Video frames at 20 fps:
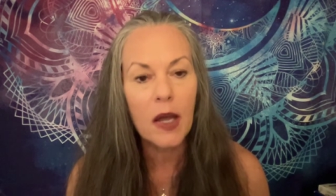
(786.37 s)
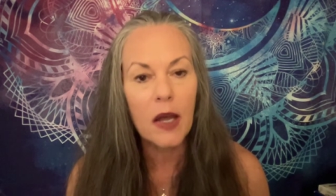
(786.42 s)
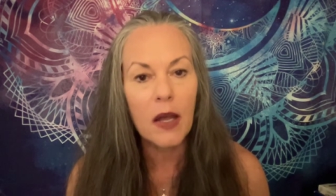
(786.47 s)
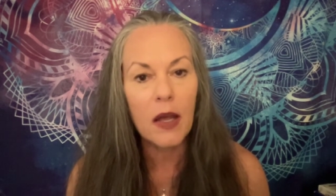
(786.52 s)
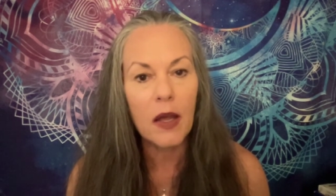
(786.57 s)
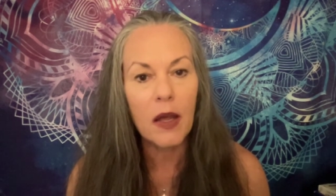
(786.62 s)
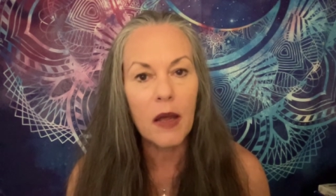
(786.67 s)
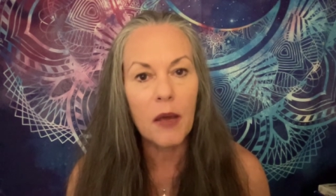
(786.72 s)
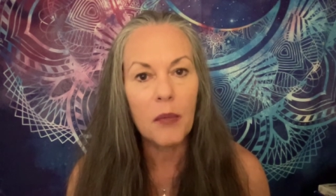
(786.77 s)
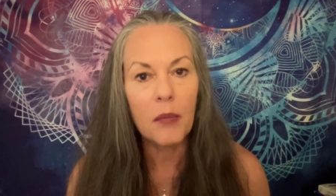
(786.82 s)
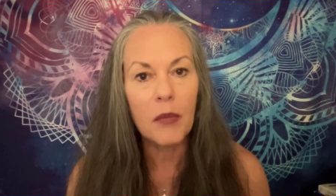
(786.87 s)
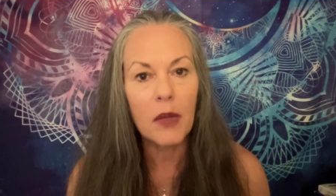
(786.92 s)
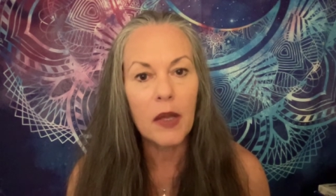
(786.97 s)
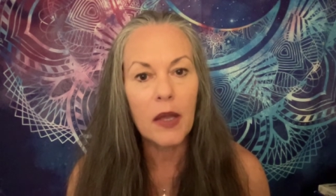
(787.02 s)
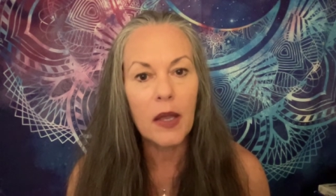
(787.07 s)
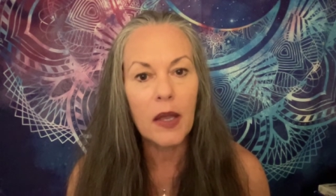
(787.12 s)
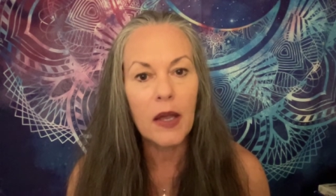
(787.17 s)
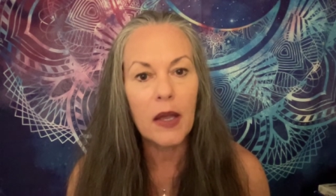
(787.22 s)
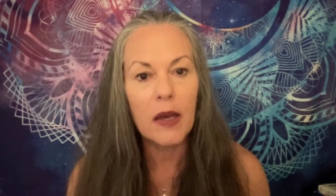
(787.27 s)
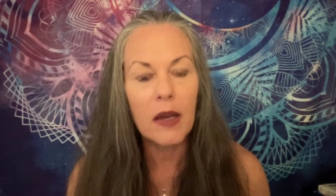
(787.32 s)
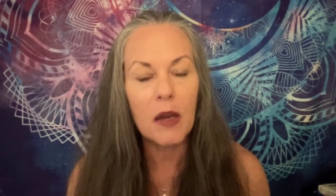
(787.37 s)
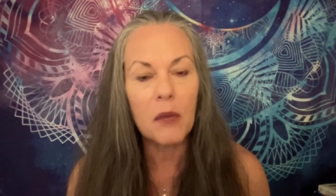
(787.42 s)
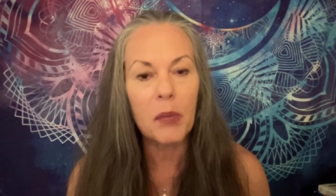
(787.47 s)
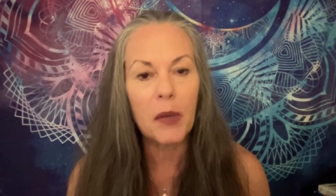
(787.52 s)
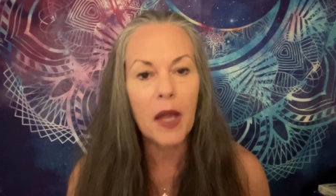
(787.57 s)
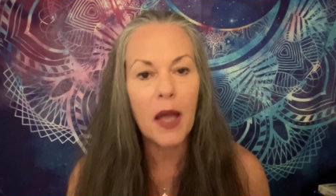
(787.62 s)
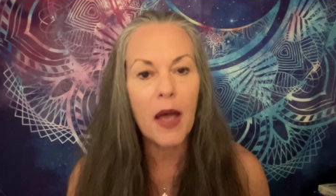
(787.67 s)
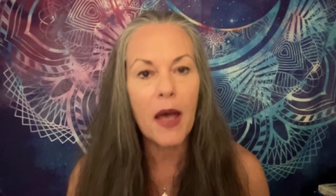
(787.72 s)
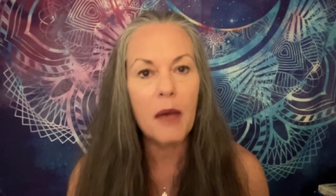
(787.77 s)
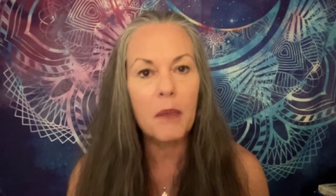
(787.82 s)
Um, and I'd
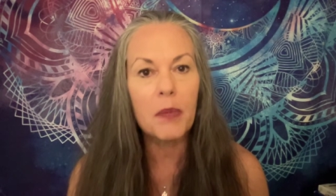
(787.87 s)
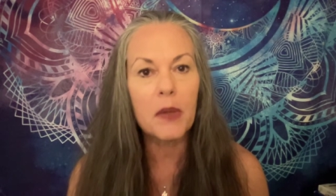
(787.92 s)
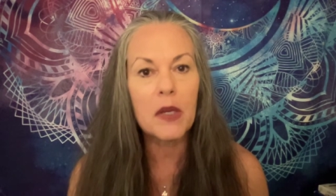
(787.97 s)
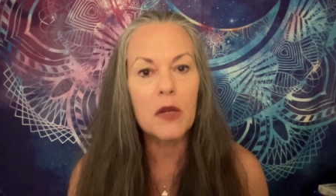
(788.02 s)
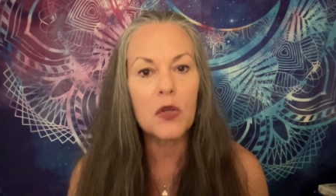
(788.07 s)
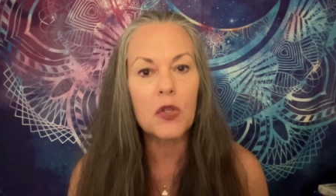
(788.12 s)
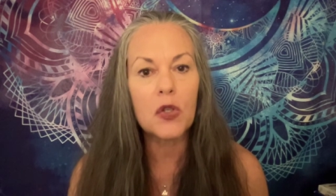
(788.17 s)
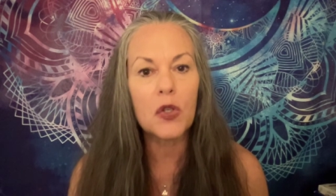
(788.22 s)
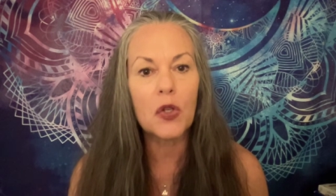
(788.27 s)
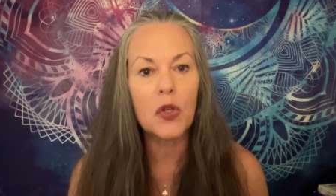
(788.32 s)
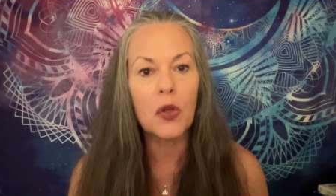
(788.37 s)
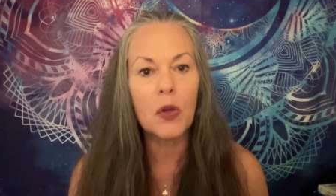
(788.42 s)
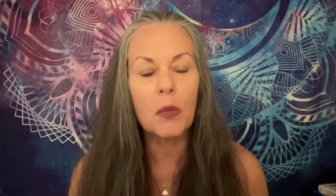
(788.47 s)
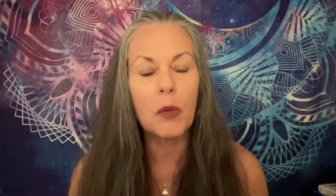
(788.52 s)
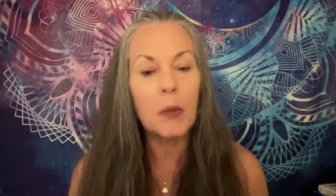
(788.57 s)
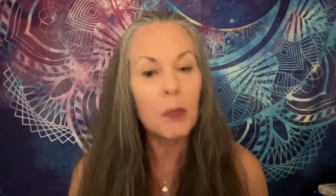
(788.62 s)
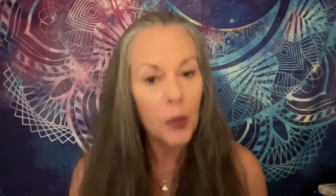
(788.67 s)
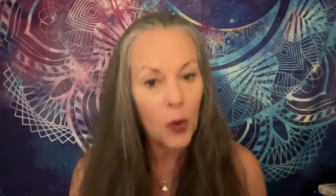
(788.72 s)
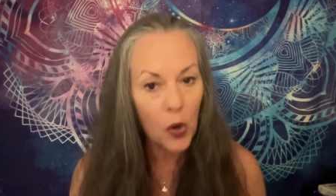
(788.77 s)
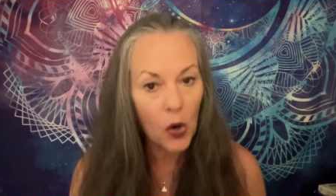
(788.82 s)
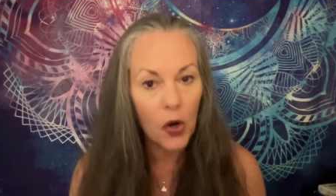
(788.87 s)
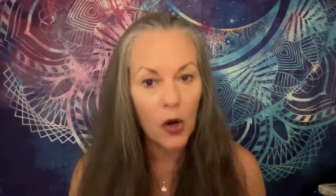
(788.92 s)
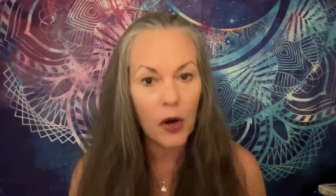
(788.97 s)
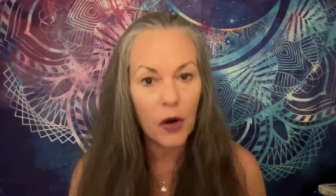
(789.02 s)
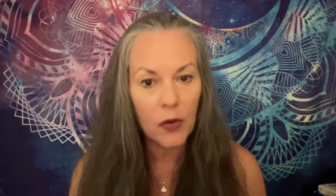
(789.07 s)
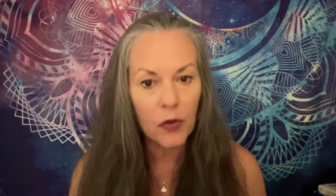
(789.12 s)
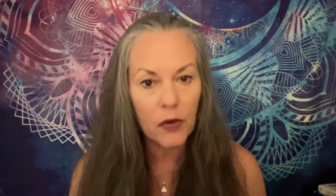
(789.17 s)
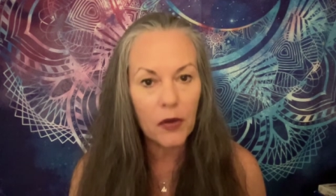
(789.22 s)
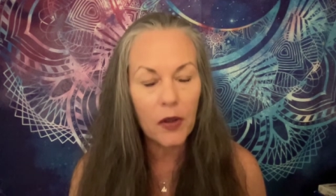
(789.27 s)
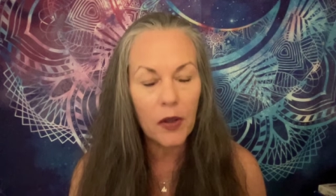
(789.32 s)
be happy to be
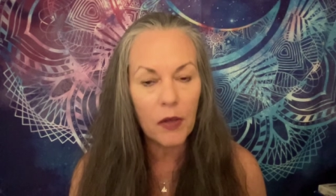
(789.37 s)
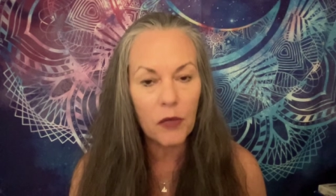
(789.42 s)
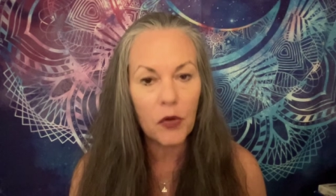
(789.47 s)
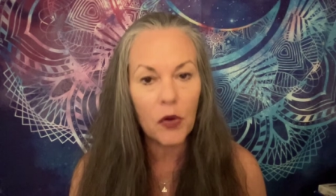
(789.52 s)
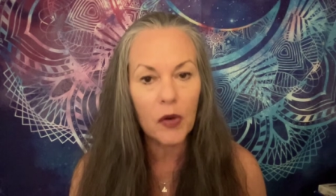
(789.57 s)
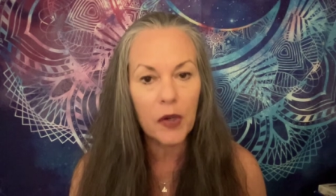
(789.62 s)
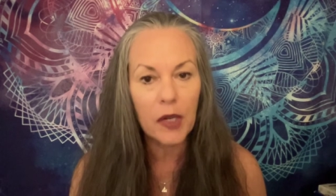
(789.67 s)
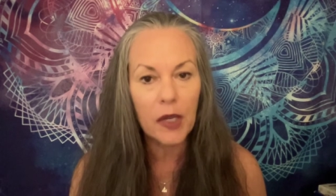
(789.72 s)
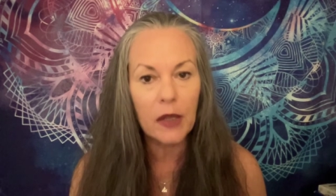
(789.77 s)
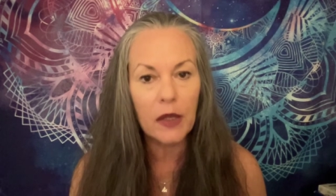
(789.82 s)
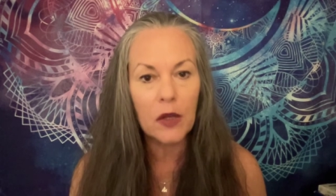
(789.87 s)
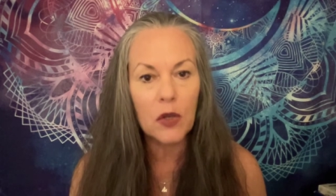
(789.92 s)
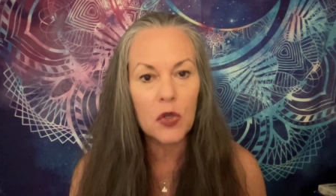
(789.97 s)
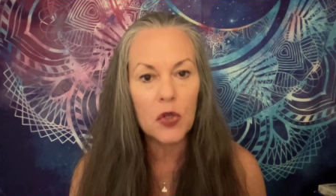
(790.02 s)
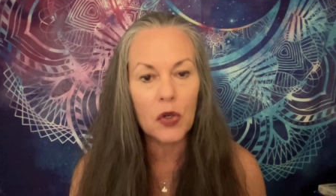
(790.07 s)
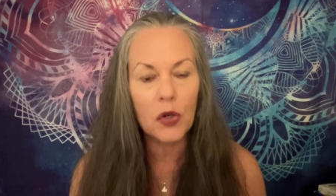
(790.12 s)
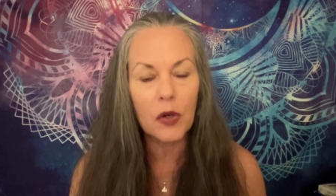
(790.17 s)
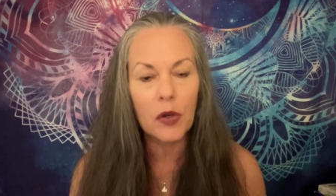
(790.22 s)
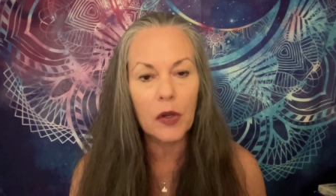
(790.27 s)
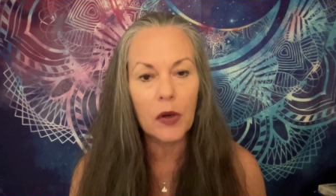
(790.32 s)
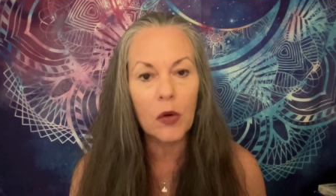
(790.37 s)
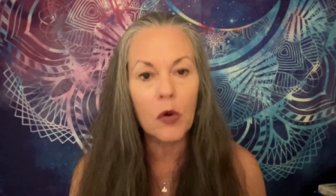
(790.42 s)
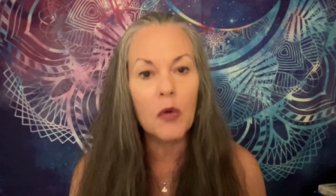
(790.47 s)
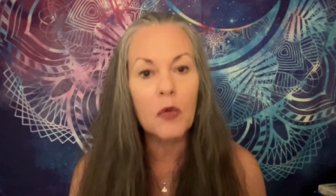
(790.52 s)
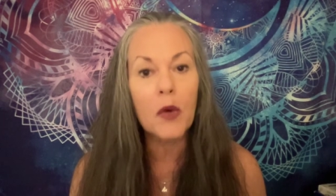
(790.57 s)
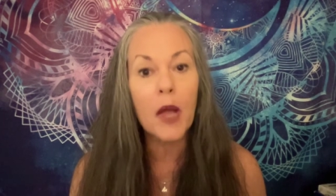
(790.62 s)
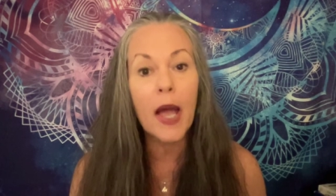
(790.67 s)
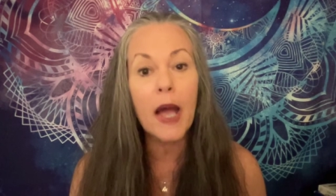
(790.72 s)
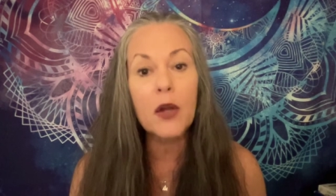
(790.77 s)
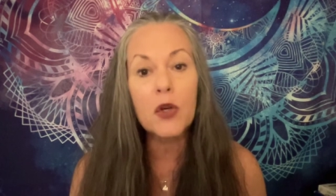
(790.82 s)
part of your healing journey
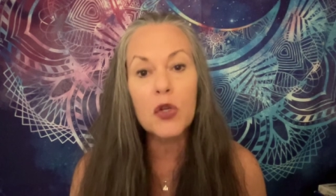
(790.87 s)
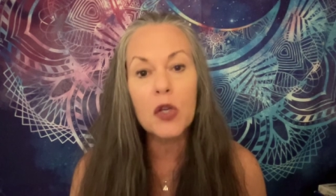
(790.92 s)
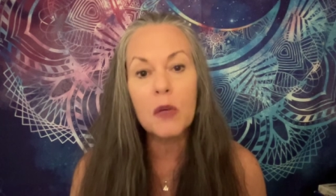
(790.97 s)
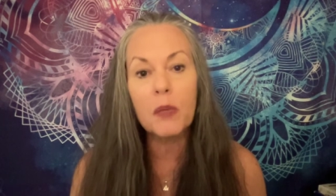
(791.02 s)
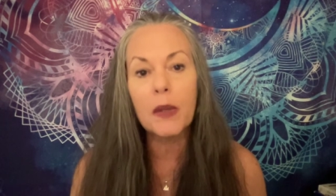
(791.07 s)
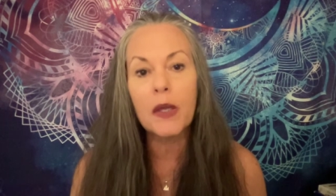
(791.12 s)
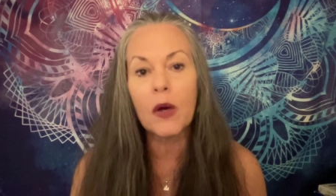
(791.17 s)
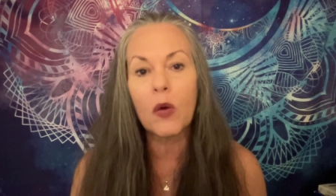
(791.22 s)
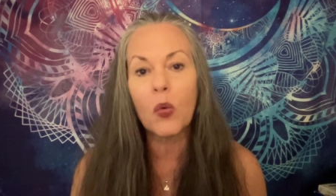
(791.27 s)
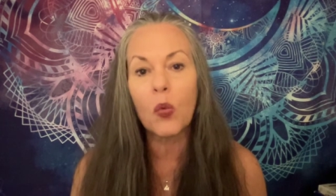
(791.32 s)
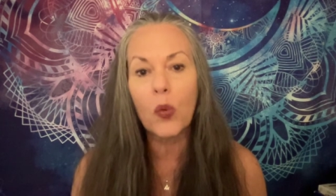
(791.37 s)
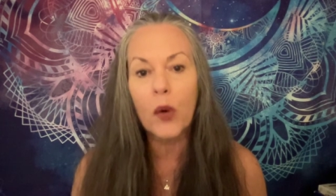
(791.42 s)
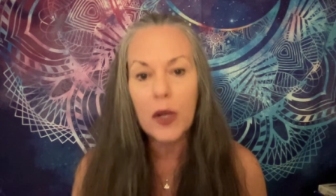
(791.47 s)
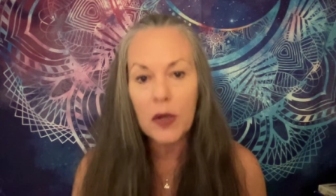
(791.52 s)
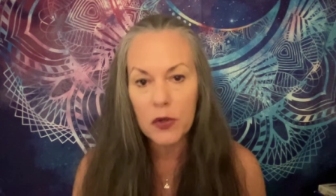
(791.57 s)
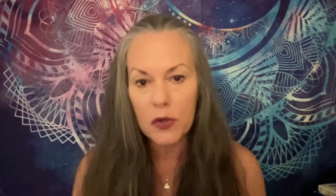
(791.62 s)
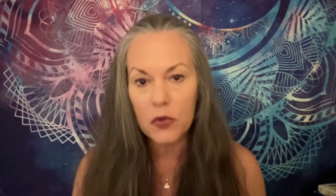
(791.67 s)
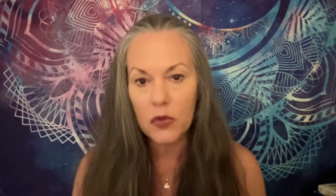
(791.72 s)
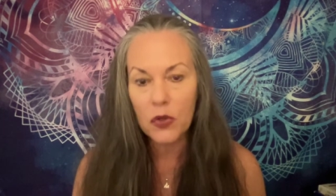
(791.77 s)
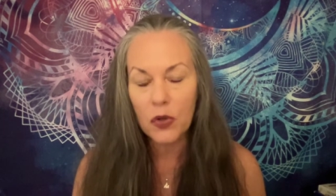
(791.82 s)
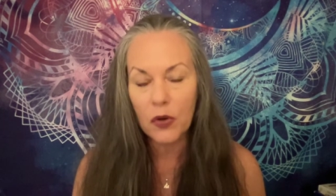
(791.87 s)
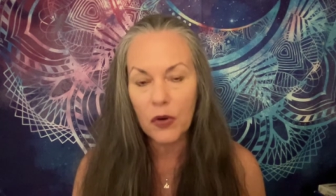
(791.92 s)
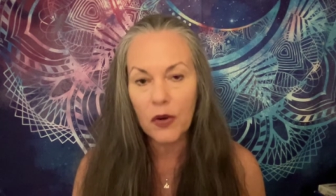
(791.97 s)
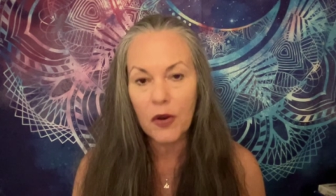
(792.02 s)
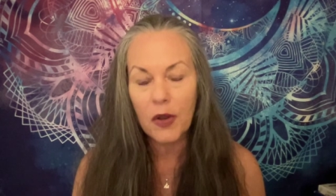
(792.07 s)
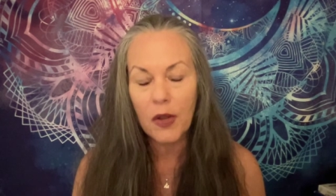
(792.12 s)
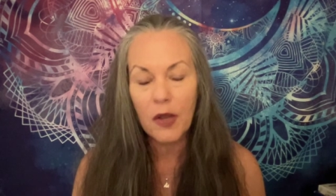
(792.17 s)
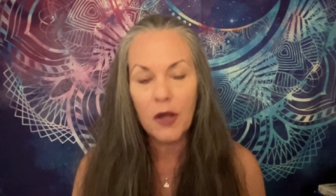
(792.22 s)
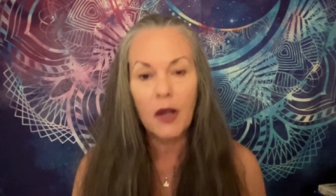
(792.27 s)
or actually be a witnesser